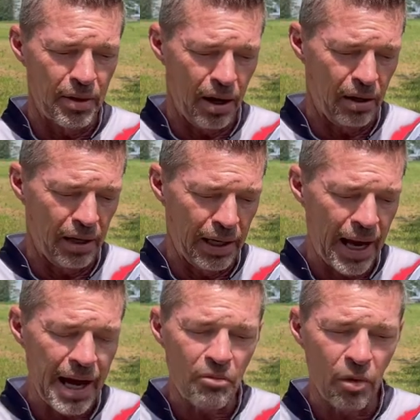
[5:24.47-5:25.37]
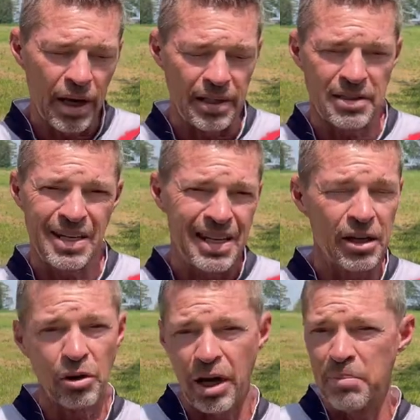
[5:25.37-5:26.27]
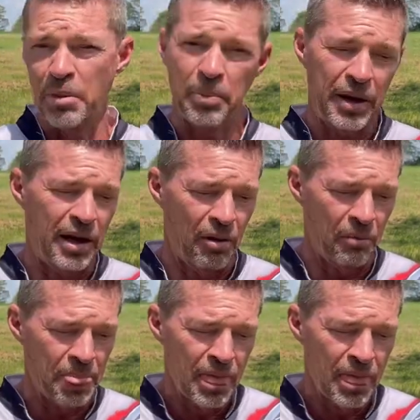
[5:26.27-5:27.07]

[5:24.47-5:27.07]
a lightweight 10 grain per pound,